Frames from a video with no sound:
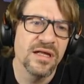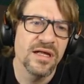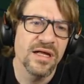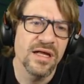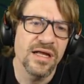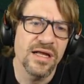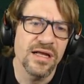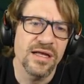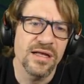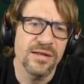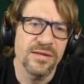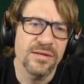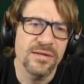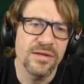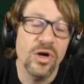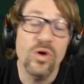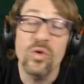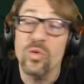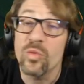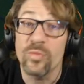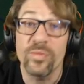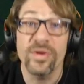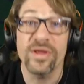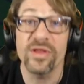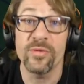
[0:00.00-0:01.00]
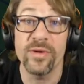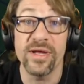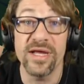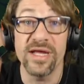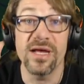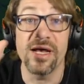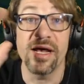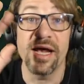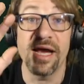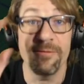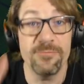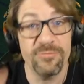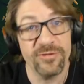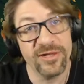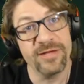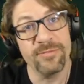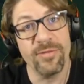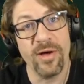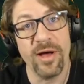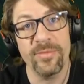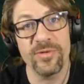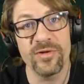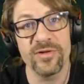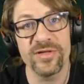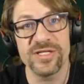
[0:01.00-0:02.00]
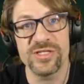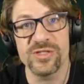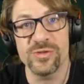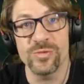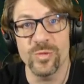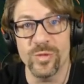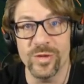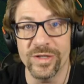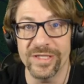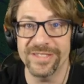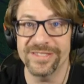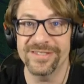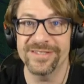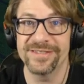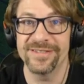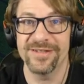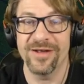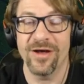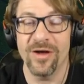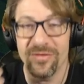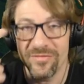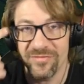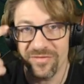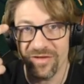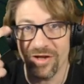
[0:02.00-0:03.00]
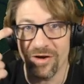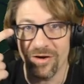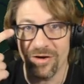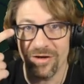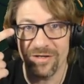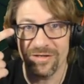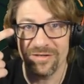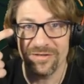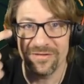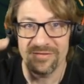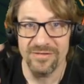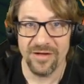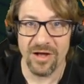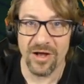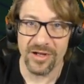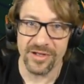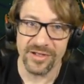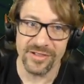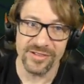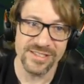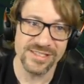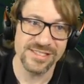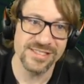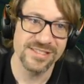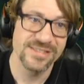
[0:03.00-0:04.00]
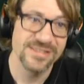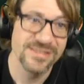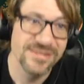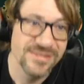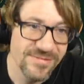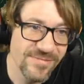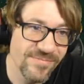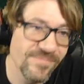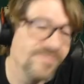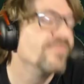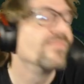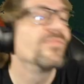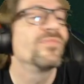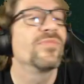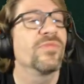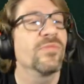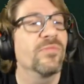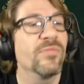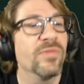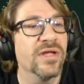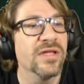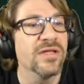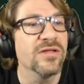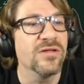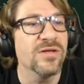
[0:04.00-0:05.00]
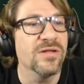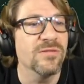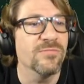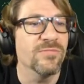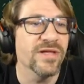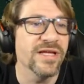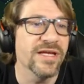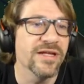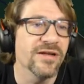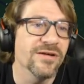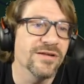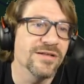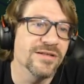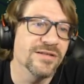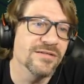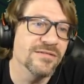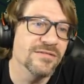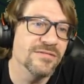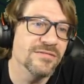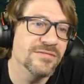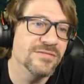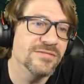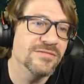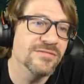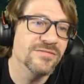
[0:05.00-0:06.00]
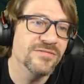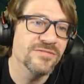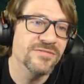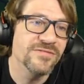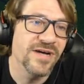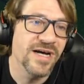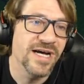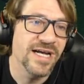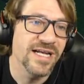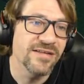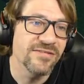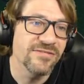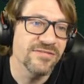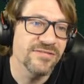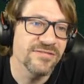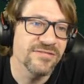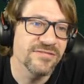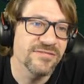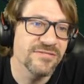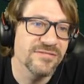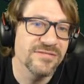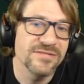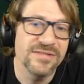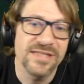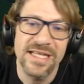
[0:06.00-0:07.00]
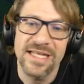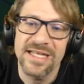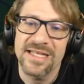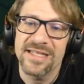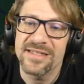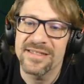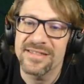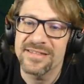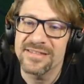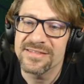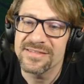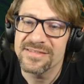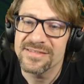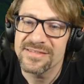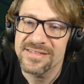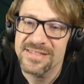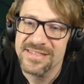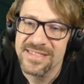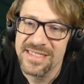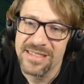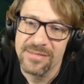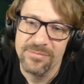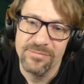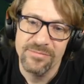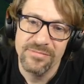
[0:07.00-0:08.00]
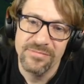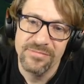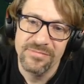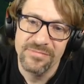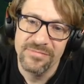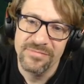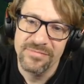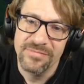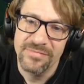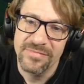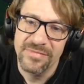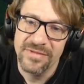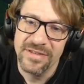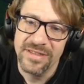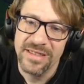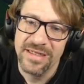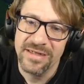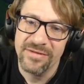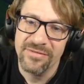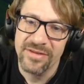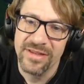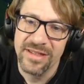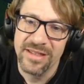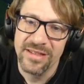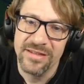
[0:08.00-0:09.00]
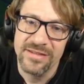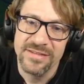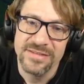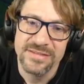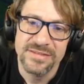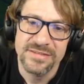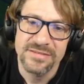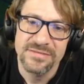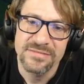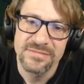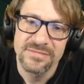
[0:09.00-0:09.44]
Uh, oh, by the way, I play Population 1 on VR, Oculus. But you can play it on Vive and Steam and everything else.